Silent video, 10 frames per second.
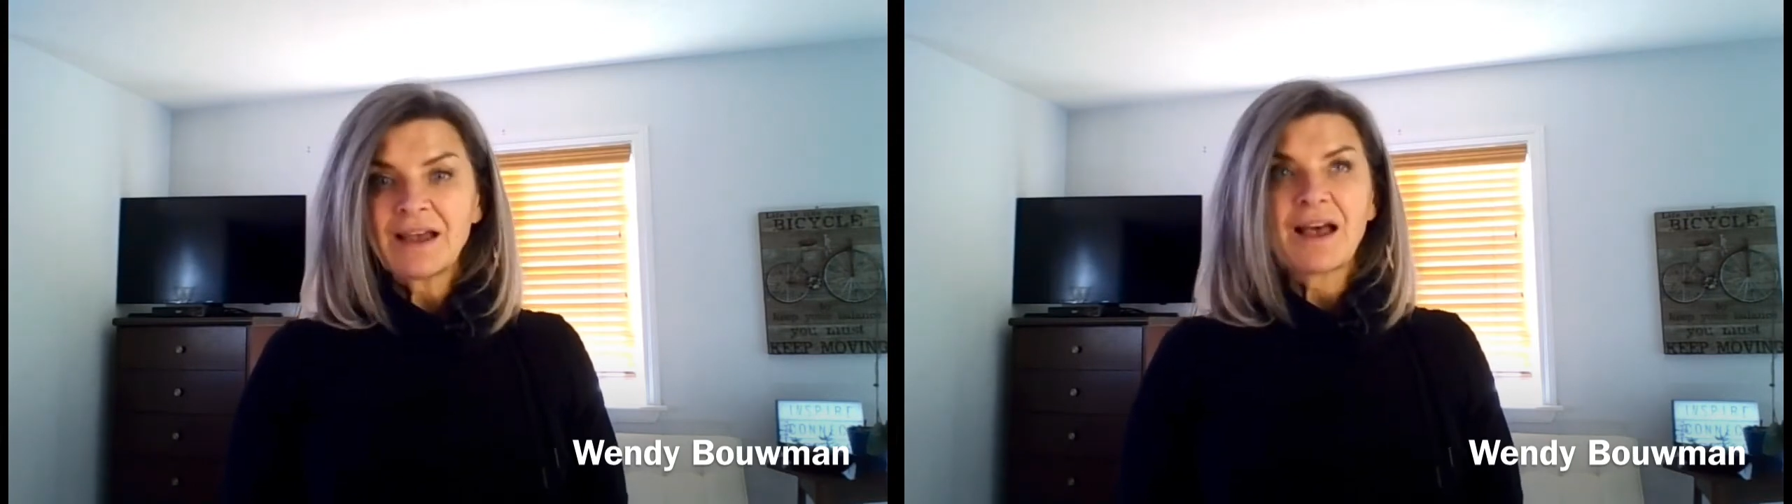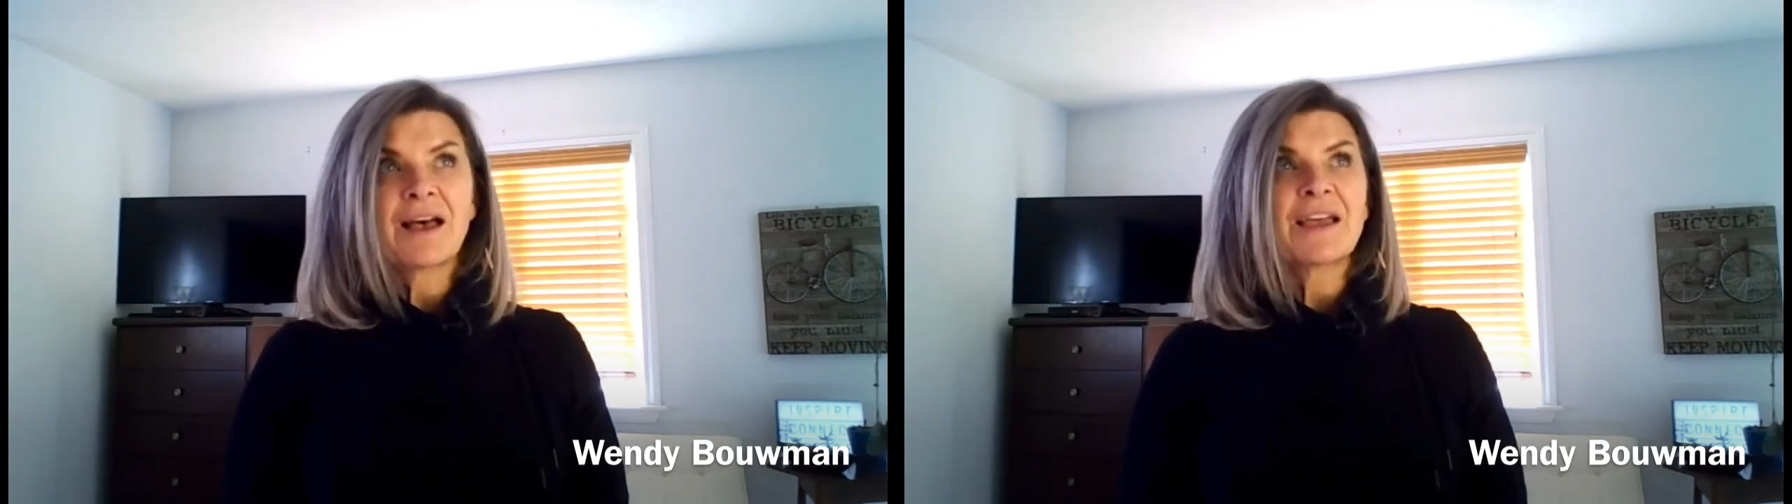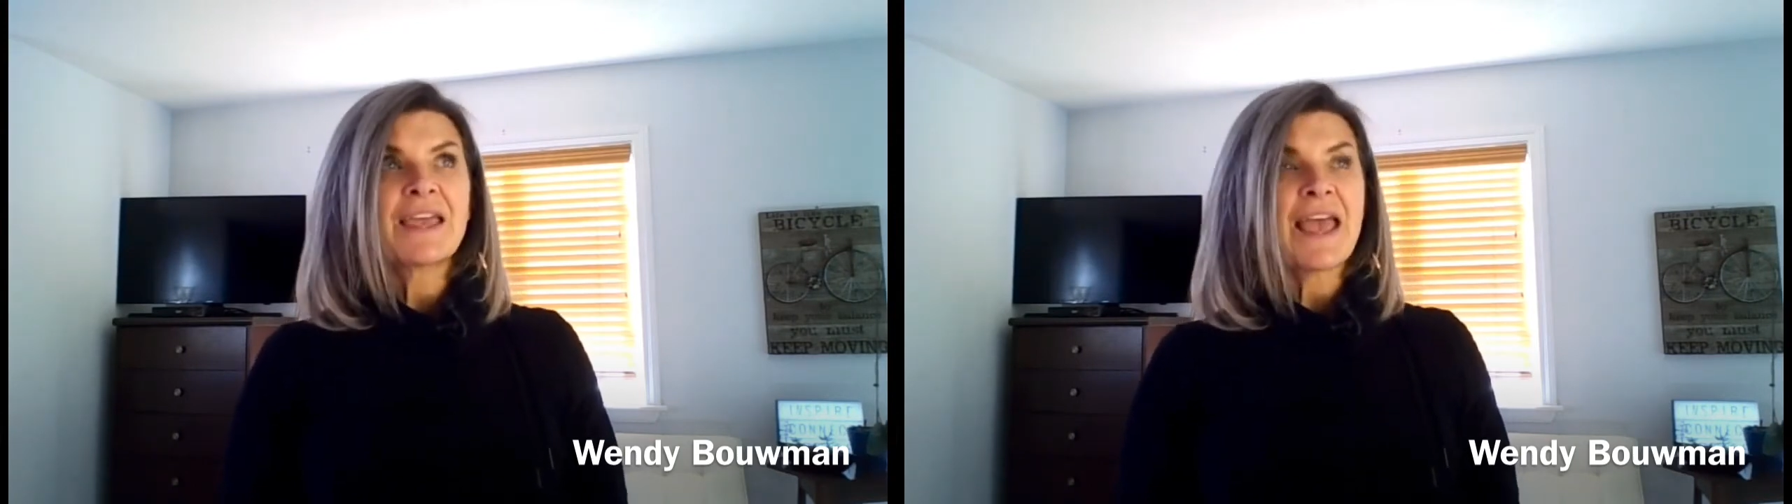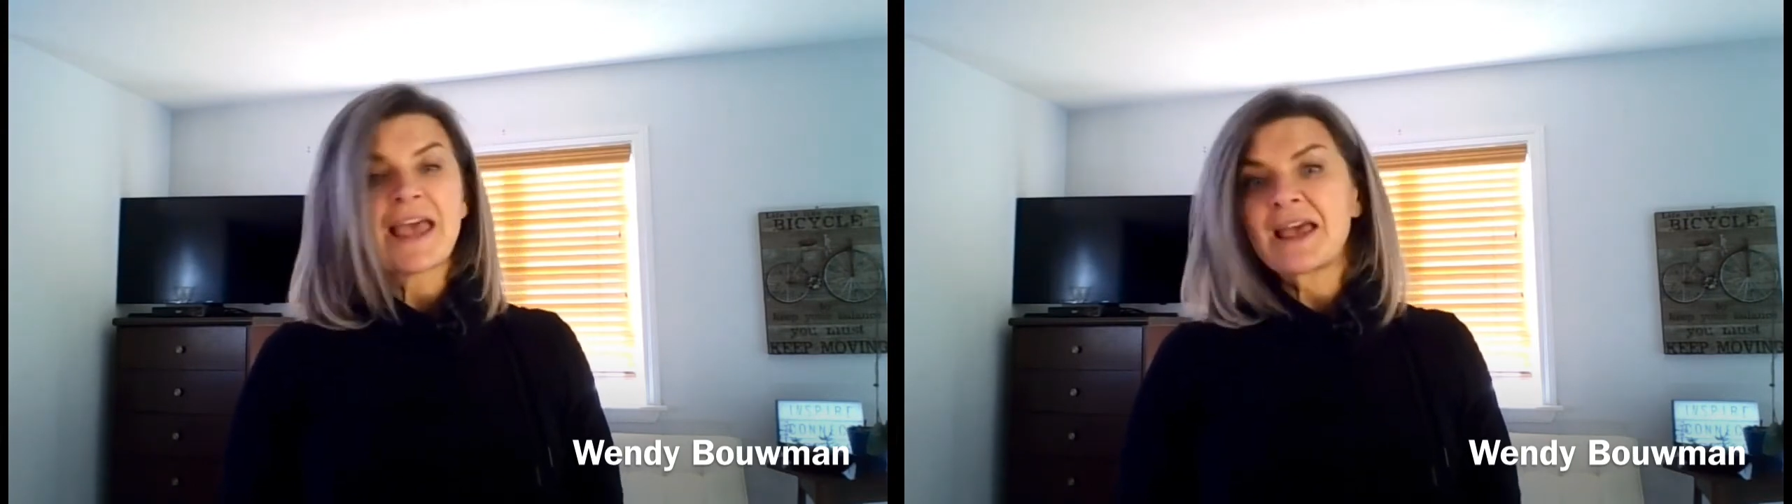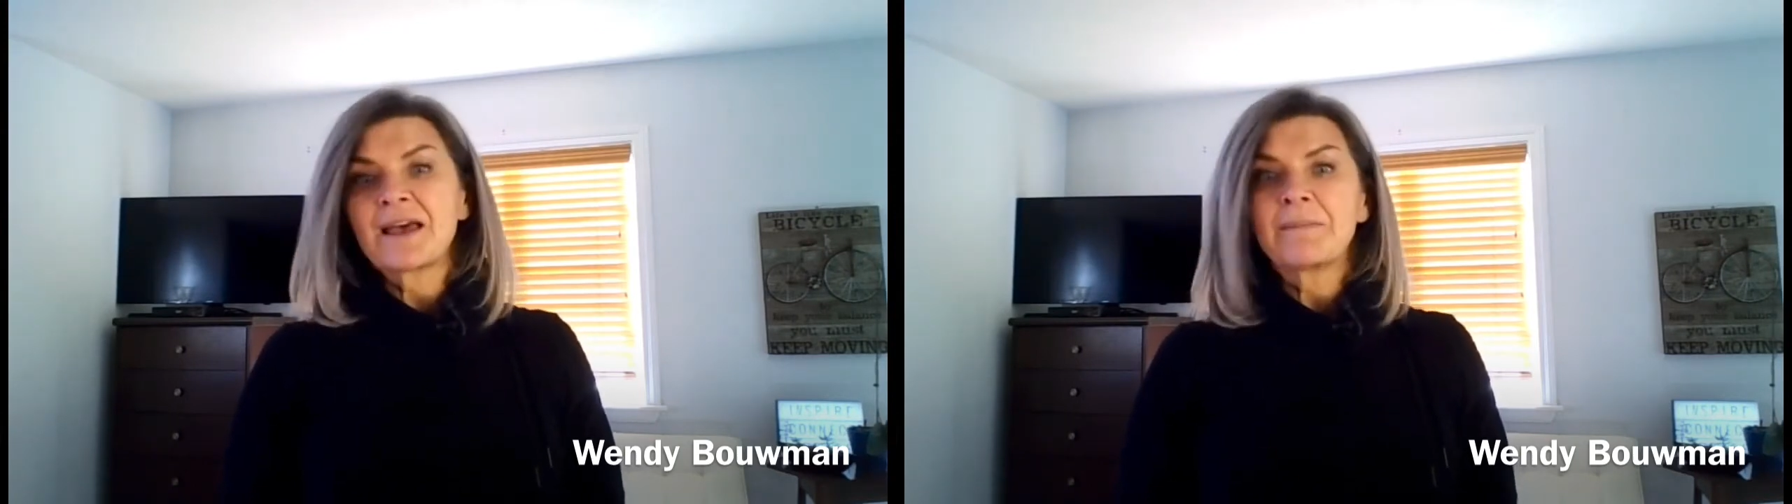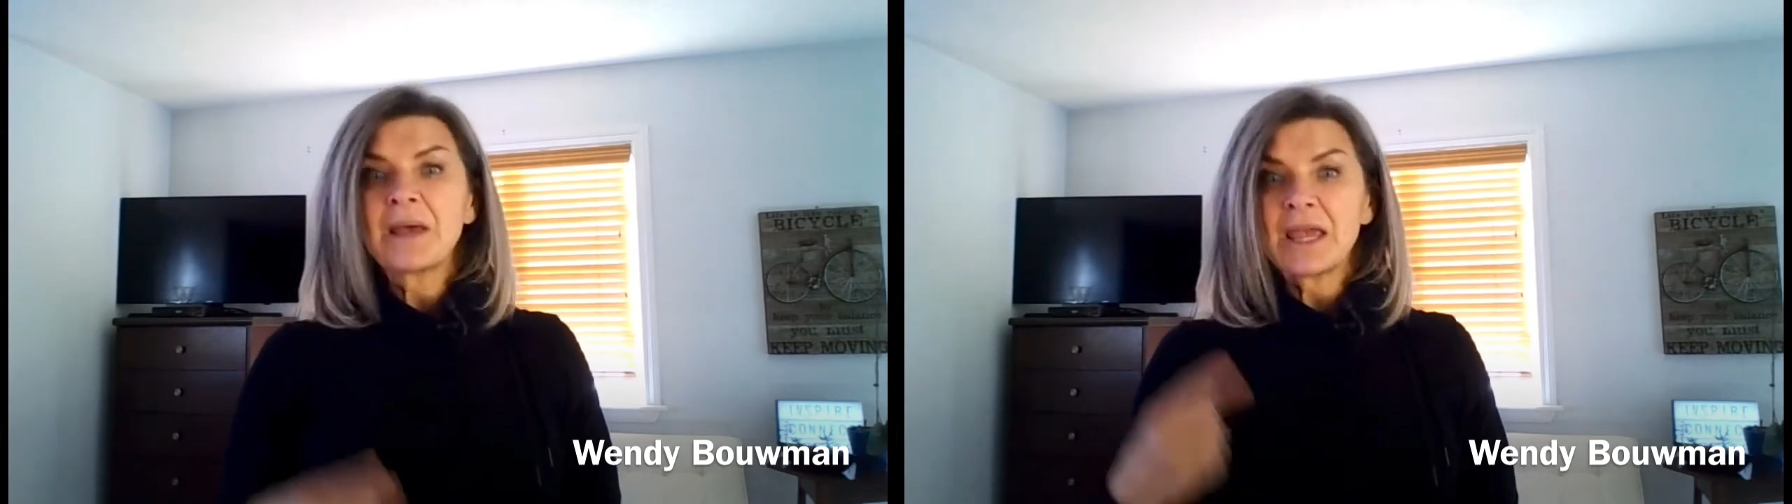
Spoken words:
I am a